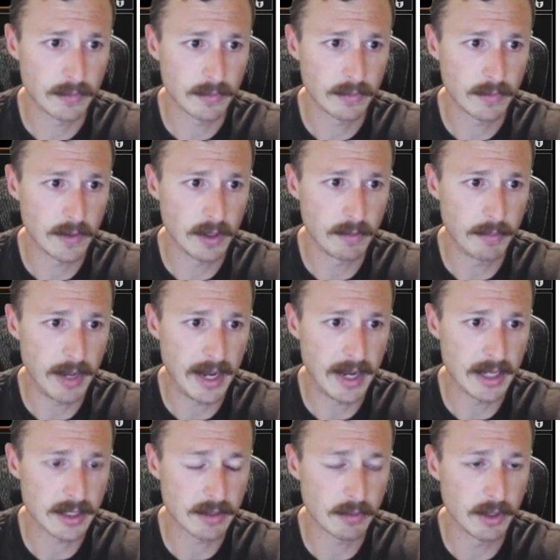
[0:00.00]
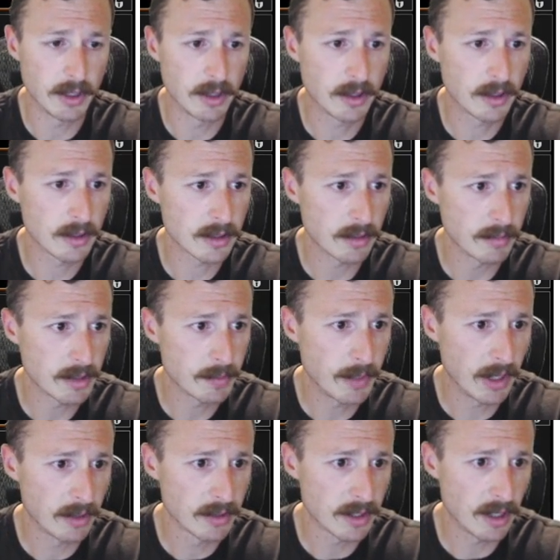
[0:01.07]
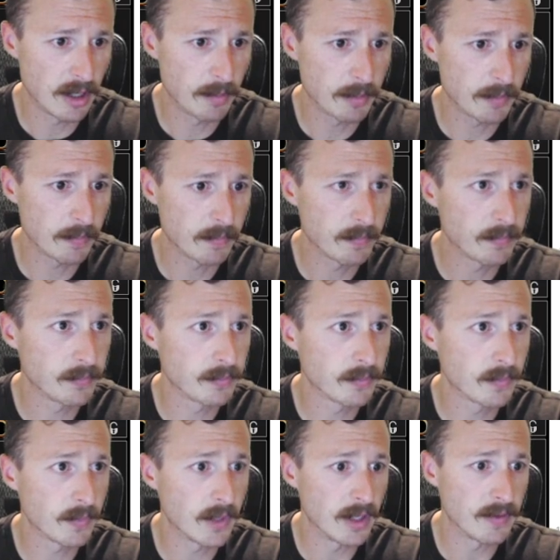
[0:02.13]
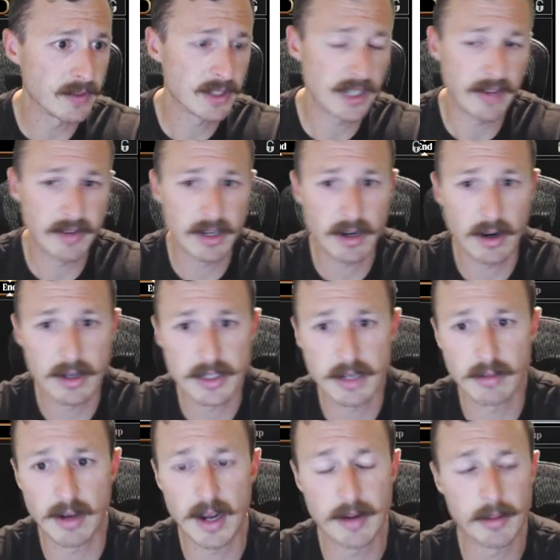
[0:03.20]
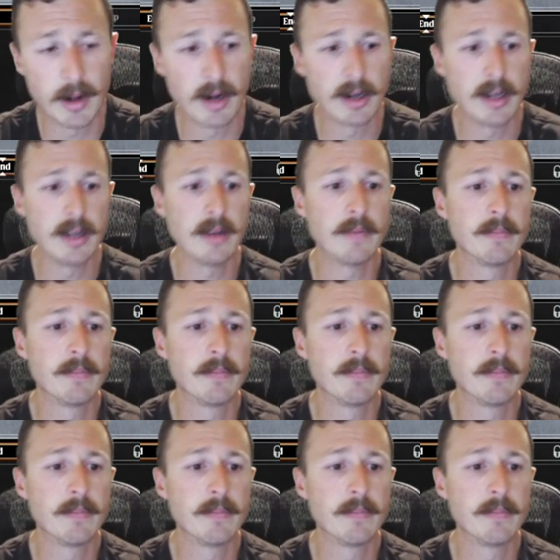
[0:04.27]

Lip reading: Then pass with some spells up. And they have 7 cards in library.